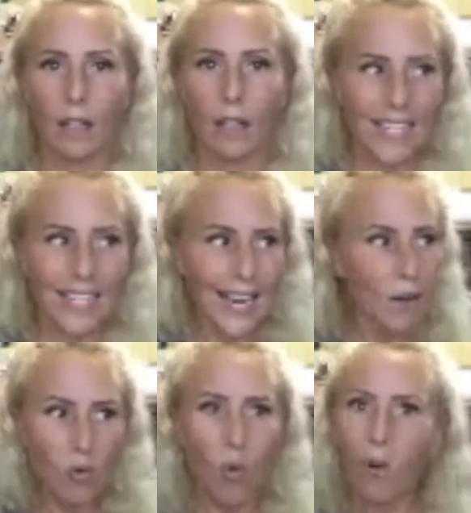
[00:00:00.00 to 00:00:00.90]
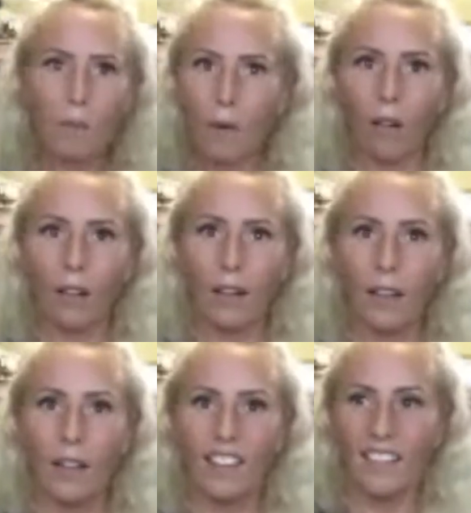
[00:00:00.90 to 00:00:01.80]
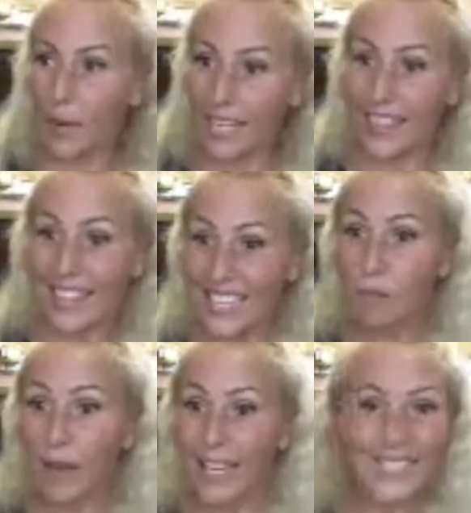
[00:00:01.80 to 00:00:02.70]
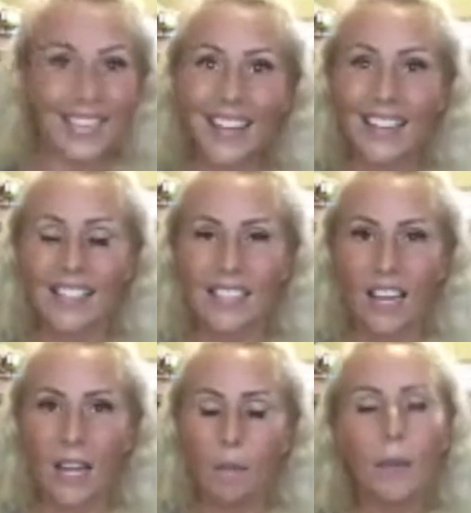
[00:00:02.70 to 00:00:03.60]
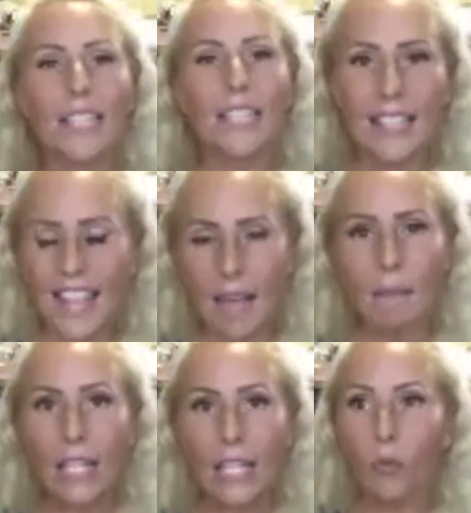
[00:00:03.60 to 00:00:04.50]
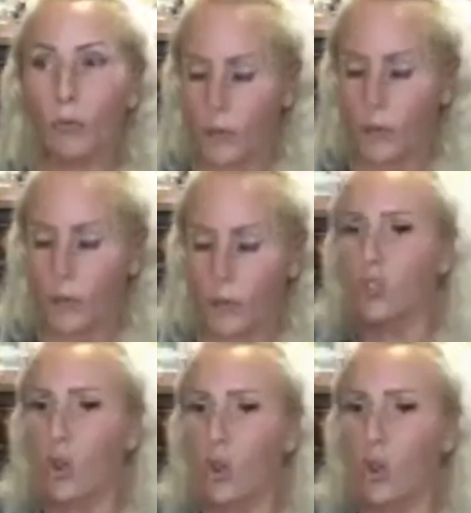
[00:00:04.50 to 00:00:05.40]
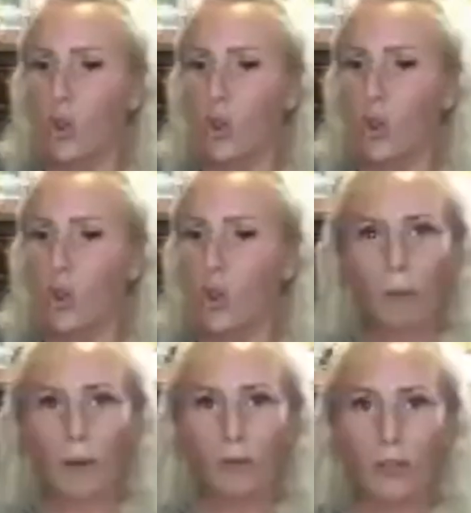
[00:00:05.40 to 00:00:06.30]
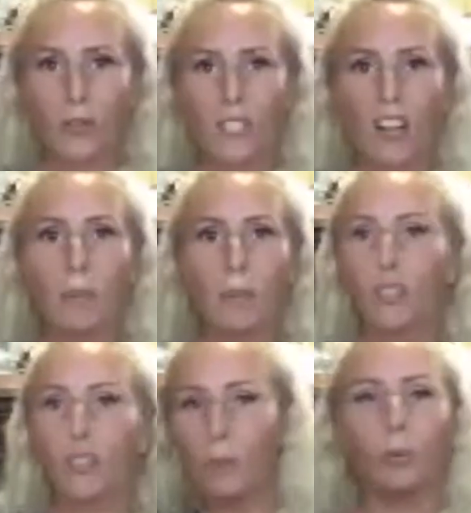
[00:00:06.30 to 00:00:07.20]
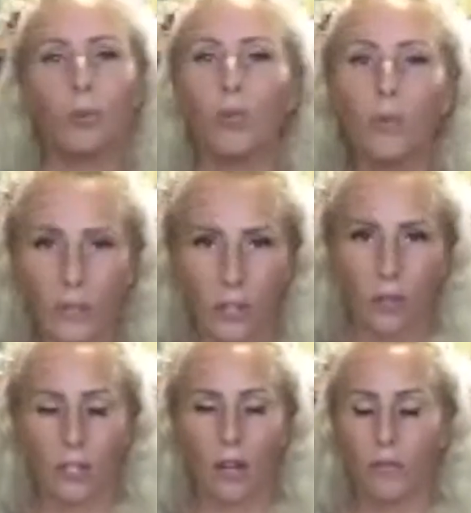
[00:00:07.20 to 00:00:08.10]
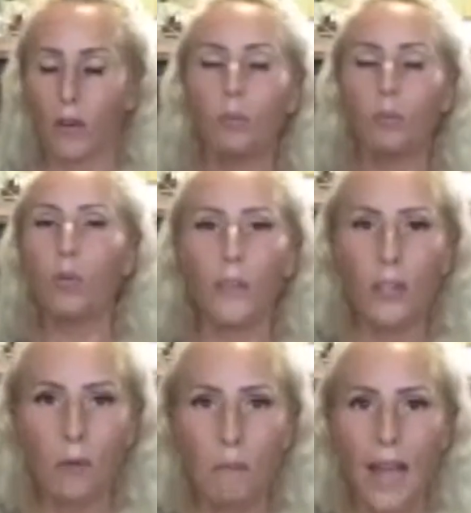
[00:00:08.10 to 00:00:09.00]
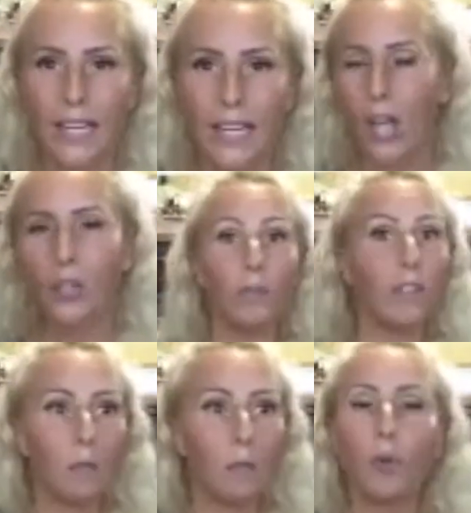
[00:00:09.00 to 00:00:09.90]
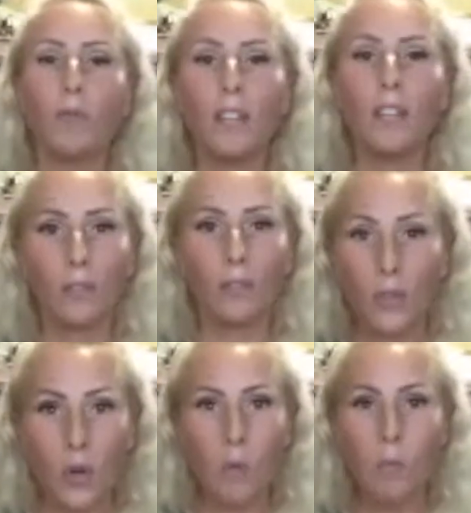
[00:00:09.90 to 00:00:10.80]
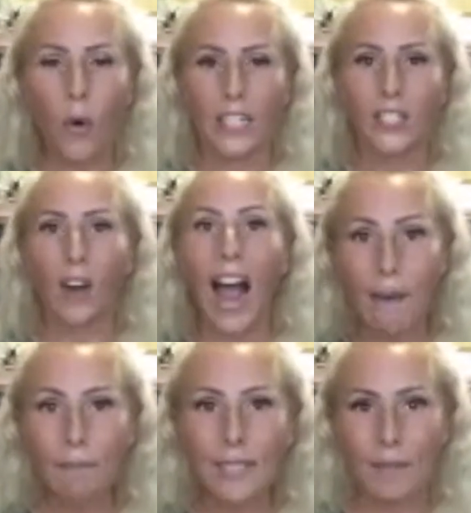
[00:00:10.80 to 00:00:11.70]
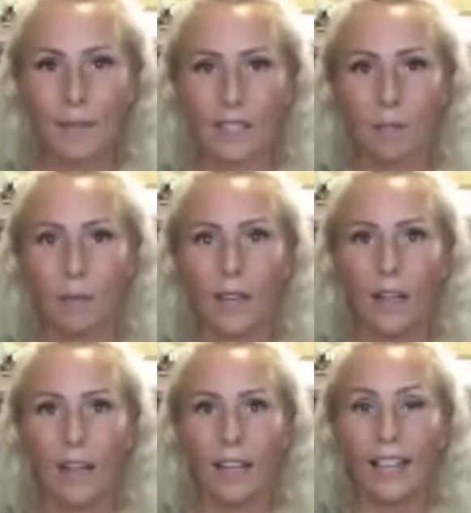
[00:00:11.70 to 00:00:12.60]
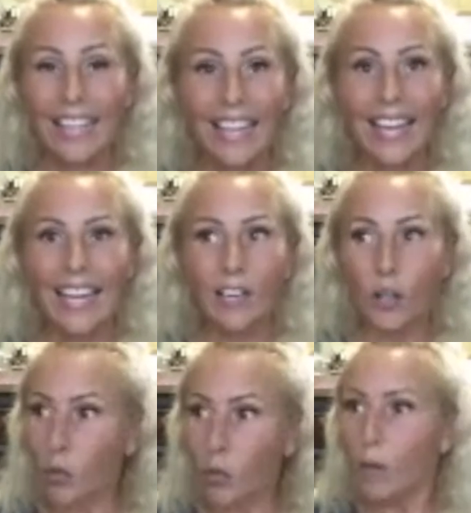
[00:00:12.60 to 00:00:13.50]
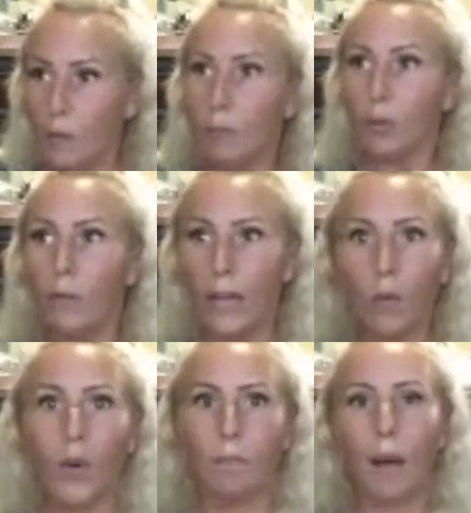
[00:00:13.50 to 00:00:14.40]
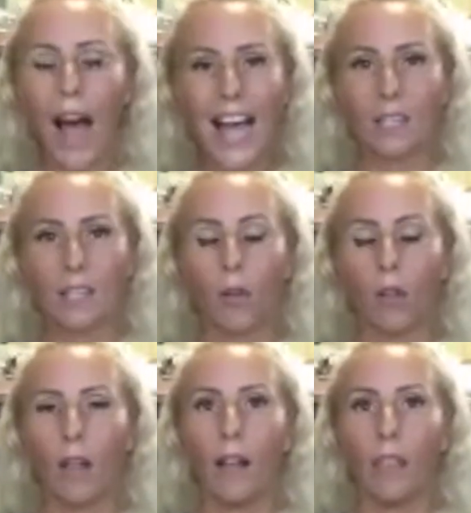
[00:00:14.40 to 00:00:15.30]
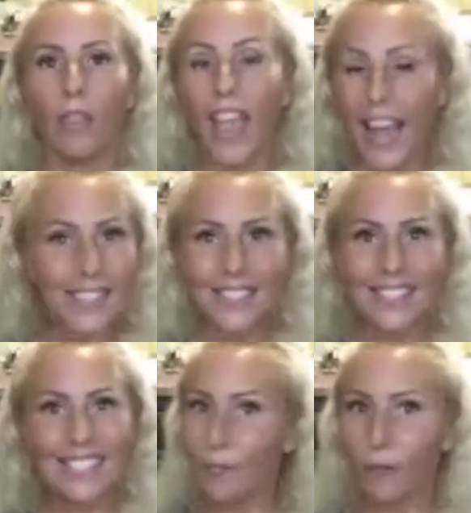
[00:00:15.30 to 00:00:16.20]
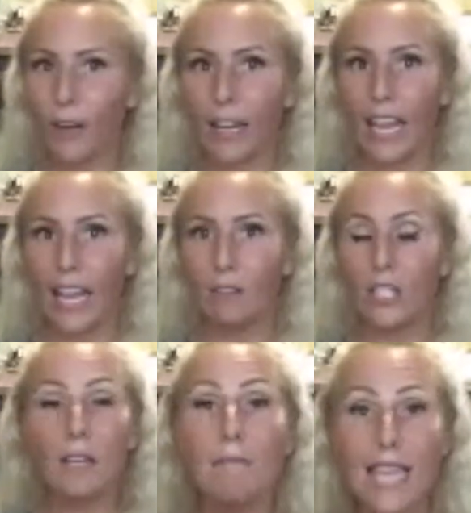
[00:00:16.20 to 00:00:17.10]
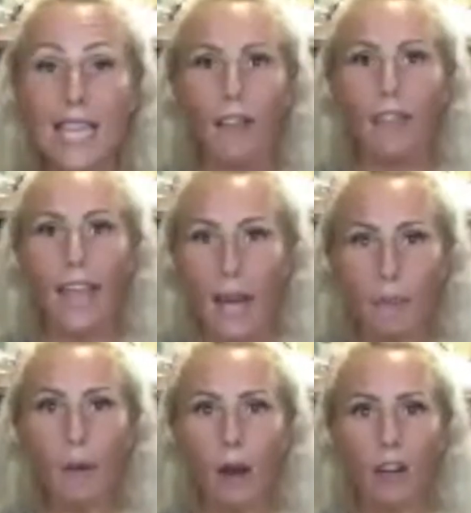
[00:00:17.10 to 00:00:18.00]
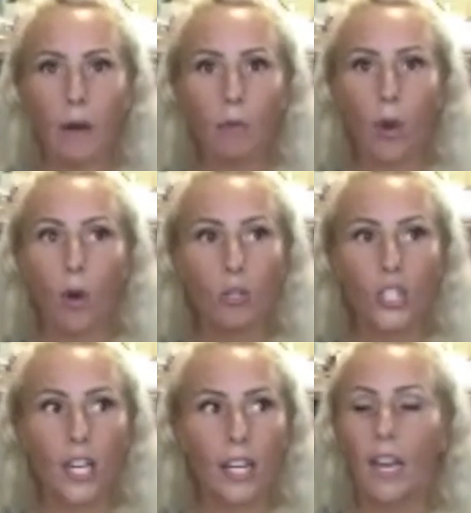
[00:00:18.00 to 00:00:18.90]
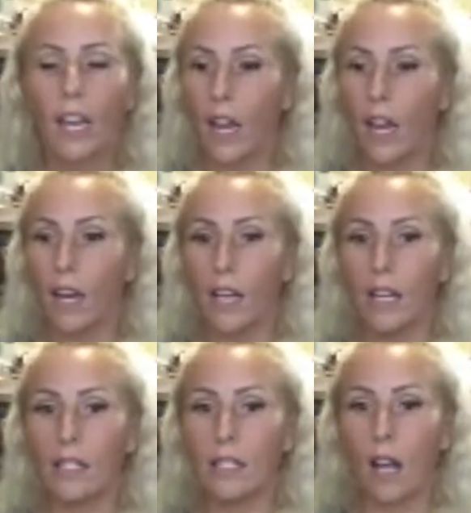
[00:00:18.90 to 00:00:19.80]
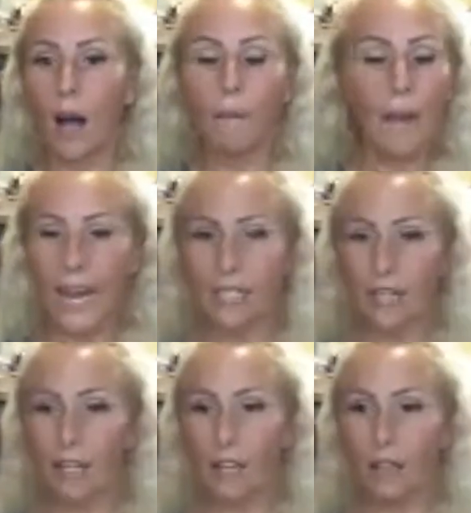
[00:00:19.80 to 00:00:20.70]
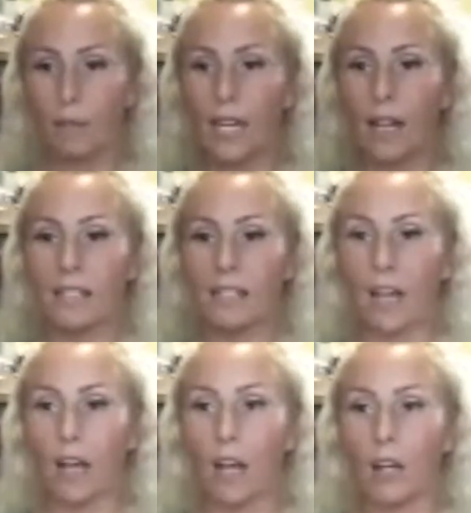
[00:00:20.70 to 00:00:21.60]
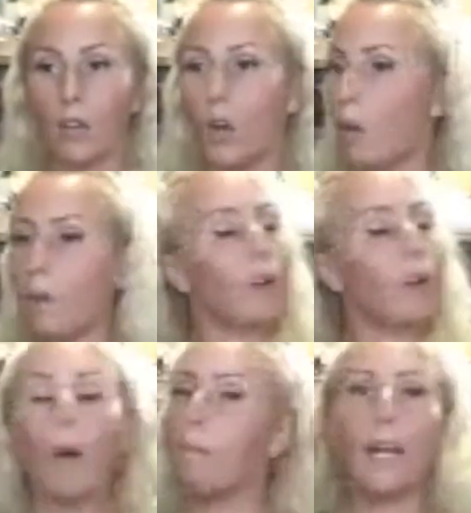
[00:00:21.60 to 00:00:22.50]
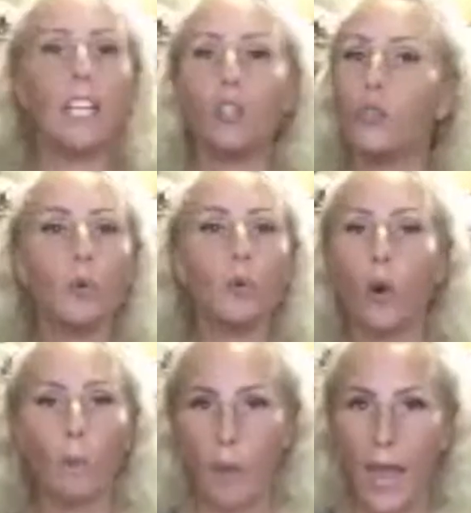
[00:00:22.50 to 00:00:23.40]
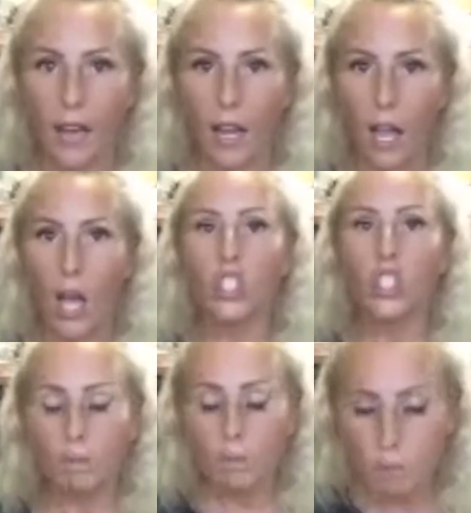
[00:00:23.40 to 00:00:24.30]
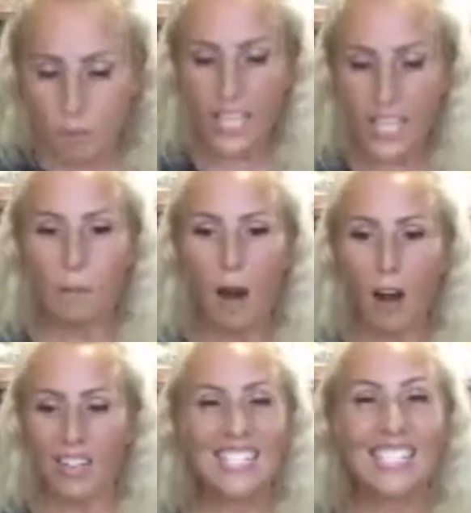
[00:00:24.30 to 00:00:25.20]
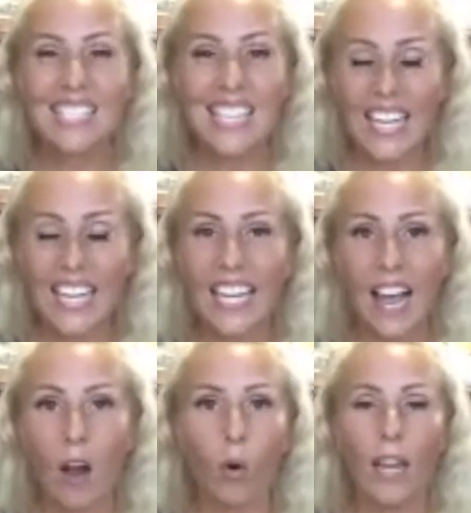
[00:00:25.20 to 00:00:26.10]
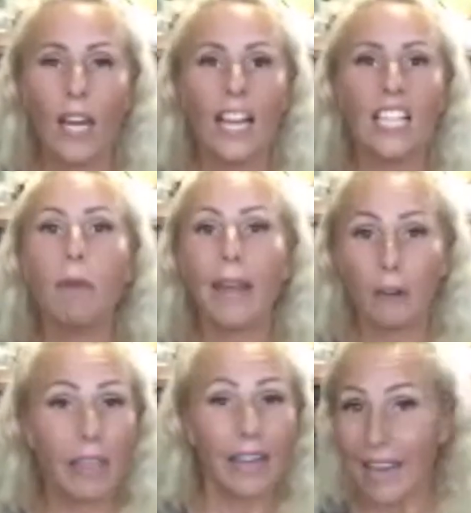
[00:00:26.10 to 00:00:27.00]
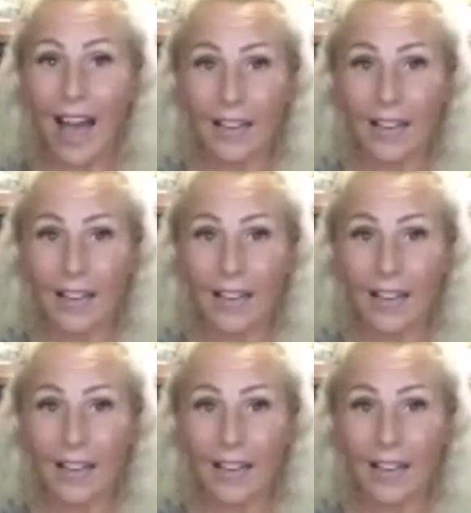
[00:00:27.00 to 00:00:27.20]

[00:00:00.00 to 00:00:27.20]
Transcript: That's not normal. But in this space, it is. But doesn't that make you feel so much better about yourself because you're improving yourself. You're improving your mind. You're improving your viewpoint, your optimism. Like you're improving what's possible. That's different. And to me, that part about coaching is amazing because no matter what money you do or don't make, just being a part and sticking it out is better than not.